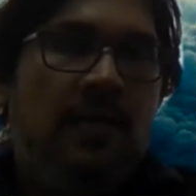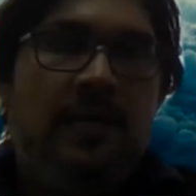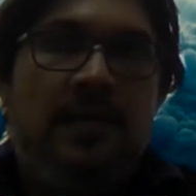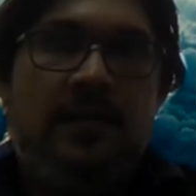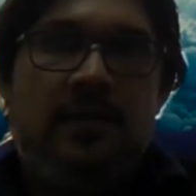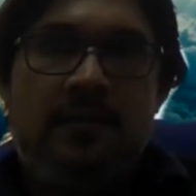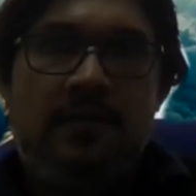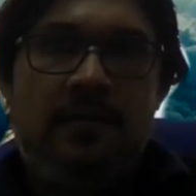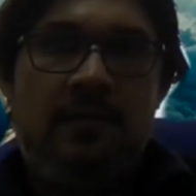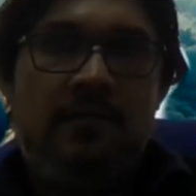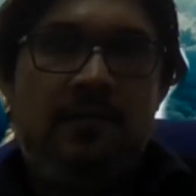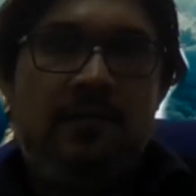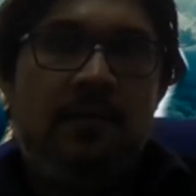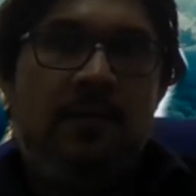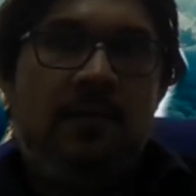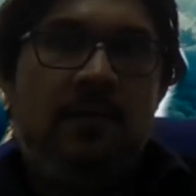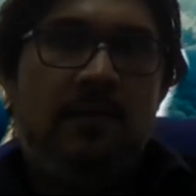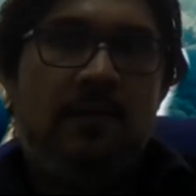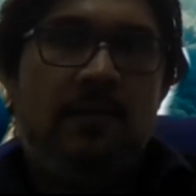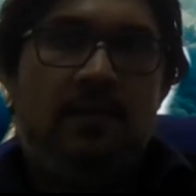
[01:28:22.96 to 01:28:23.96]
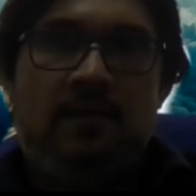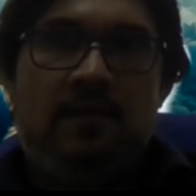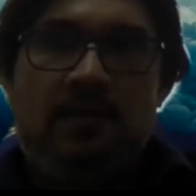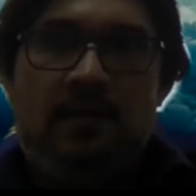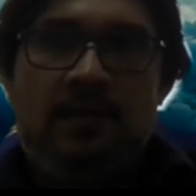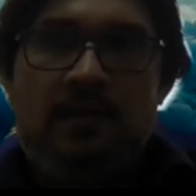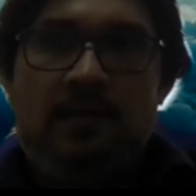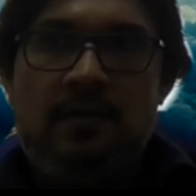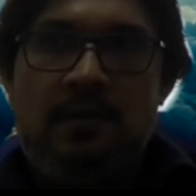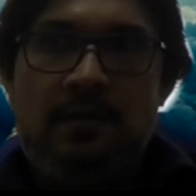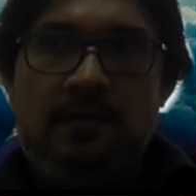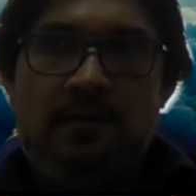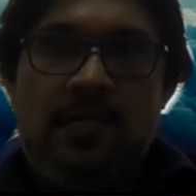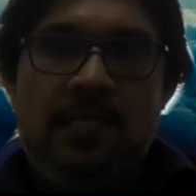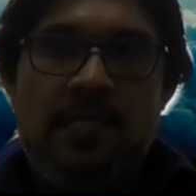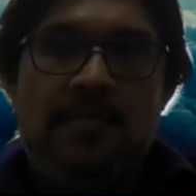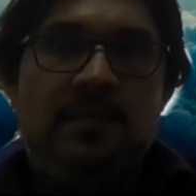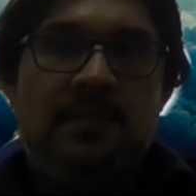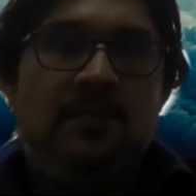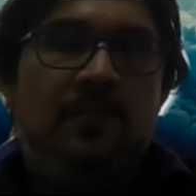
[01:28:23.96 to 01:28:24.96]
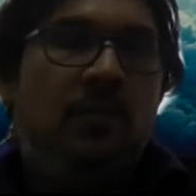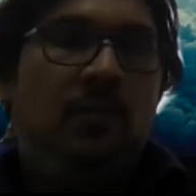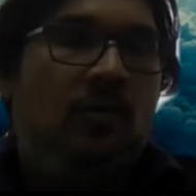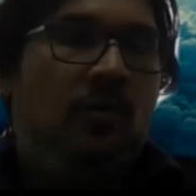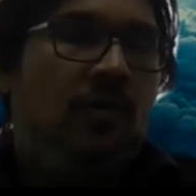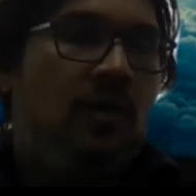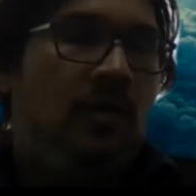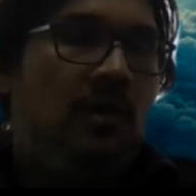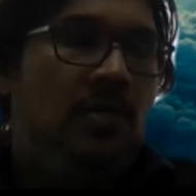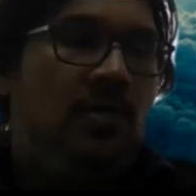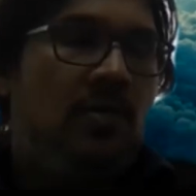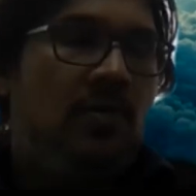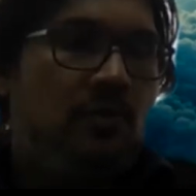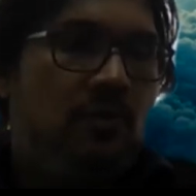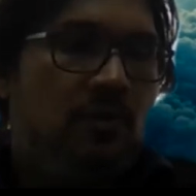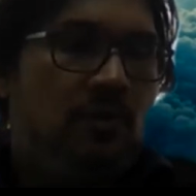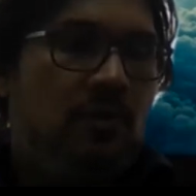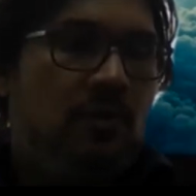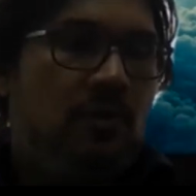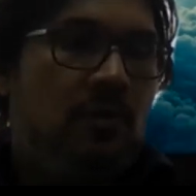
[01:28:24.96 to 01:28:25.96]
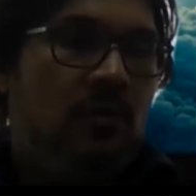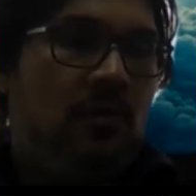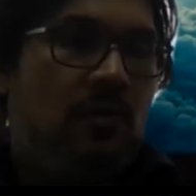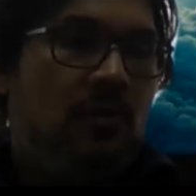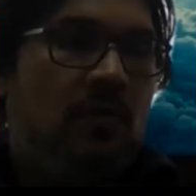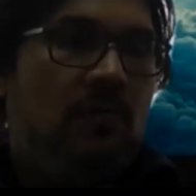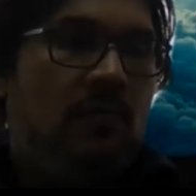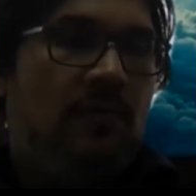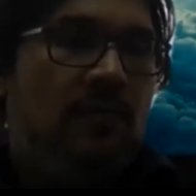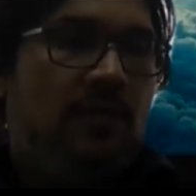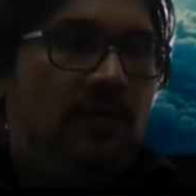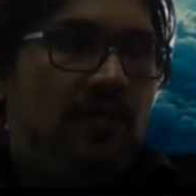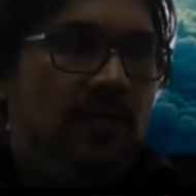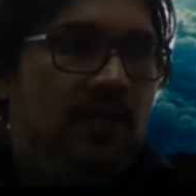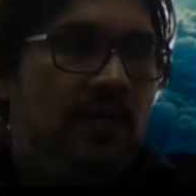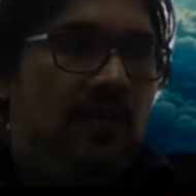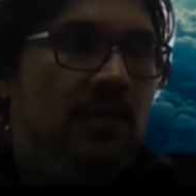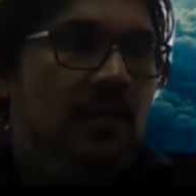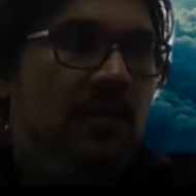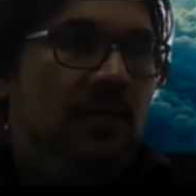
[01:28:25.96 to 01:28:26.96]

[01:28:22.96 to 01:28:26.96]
like you know uh, there's this book called show your work